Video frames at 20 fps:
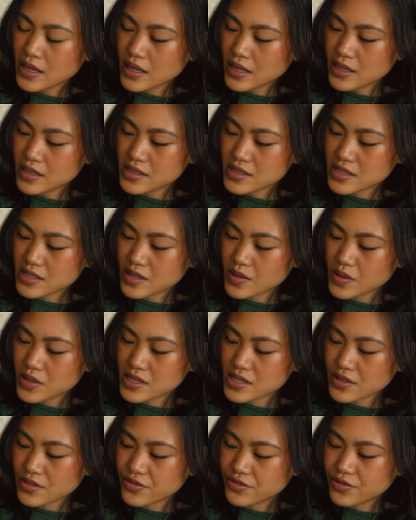And so it
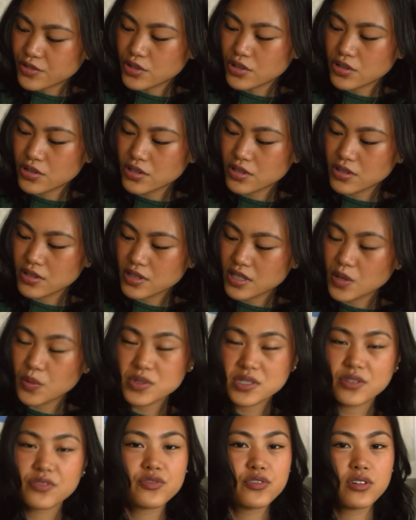was
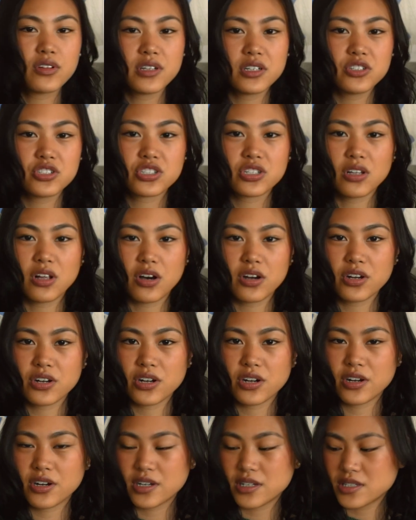a full inch
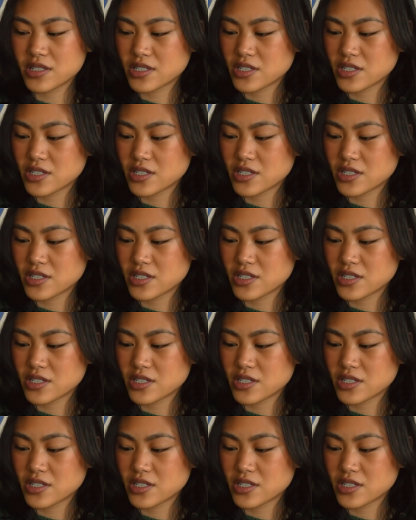longer, and